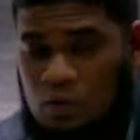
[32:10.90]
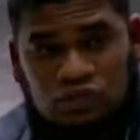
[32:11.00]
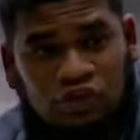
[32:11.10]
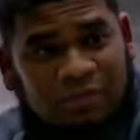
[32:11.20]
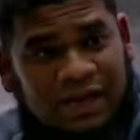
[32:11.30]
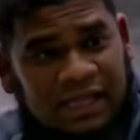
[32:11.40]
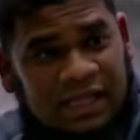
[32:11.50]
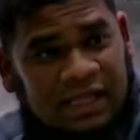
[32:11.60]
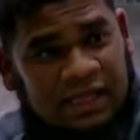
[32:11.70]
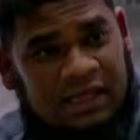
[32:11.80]
khuruj
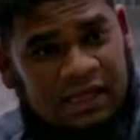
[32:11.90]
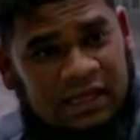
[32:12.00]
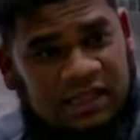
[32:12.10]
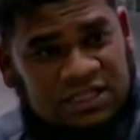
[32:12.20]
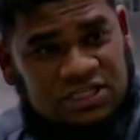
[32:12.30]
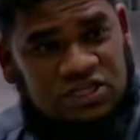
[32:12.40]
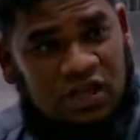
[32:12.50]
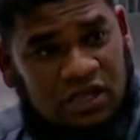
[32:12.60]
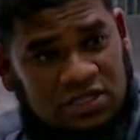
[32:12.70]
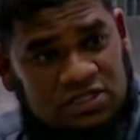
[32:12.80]
al-mani, the
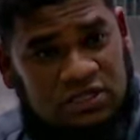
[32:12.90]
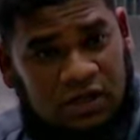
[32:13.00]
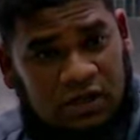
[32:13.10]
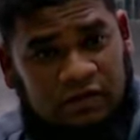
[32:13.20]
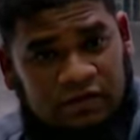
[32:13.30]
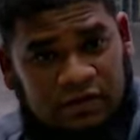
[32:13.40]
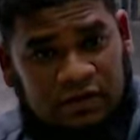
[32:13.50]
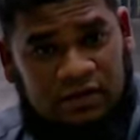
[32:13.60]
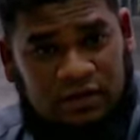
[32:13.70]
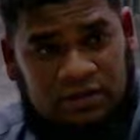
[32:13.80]
discharge of
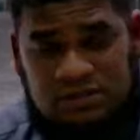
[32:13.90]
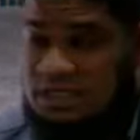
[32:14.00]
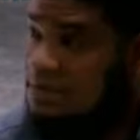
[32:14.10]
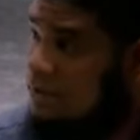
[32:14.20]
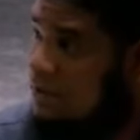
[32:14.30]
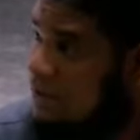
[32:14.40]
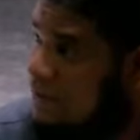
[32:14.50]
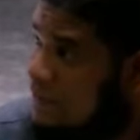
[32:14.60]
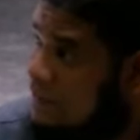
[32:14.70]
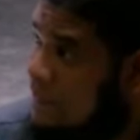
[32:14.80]
semen,
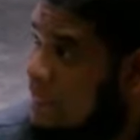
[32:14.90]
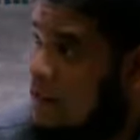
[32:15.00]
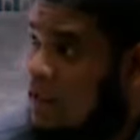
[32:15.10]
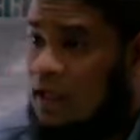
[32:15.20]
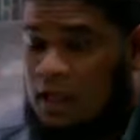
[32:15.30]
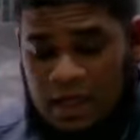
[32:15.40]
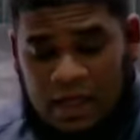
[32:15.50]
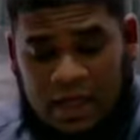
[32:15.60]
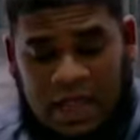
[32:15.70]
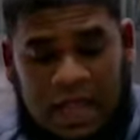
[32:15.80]

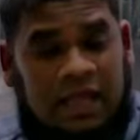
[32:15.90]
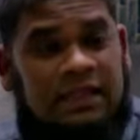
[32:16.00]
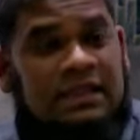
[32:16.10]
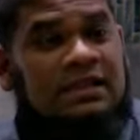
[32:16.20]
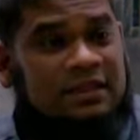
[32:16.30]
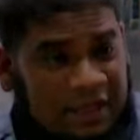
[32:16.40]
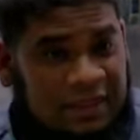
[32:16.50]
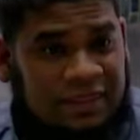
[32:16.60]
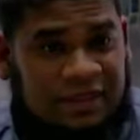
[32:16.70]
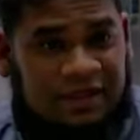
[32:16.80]
and
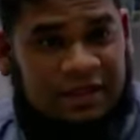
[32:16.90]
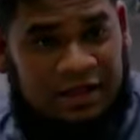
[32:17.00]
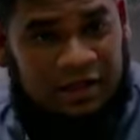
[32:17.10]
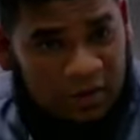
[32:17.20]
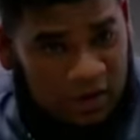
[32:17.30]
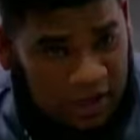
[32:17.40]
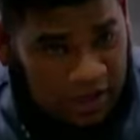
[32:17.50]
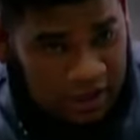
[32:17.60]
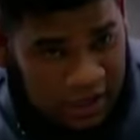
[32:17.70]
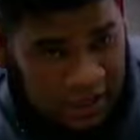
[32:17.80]
death.
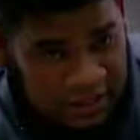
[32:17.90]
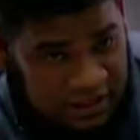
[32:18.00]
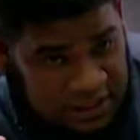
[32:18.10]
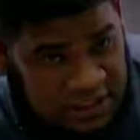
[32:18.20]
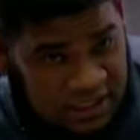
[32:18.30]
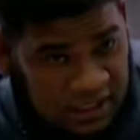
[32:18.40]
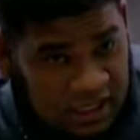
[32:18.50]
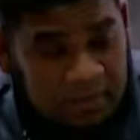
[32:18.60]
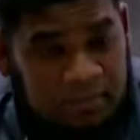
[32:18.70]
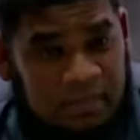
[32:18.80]
In this
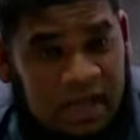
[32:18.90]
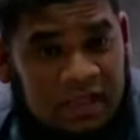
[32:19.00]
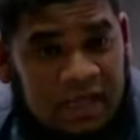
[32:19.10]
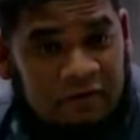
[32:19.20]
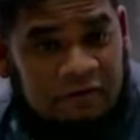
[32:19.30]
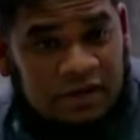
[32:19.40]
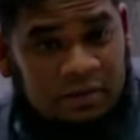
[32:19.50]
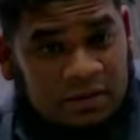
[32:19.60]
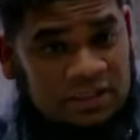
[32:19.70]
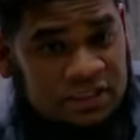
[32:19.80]
3, male and
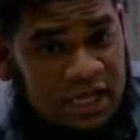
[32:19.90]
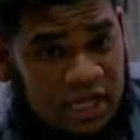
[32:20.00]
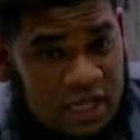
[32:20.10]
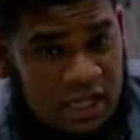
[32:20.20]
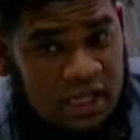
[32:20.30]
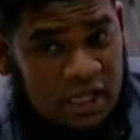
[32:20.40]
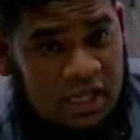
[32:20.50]
female share.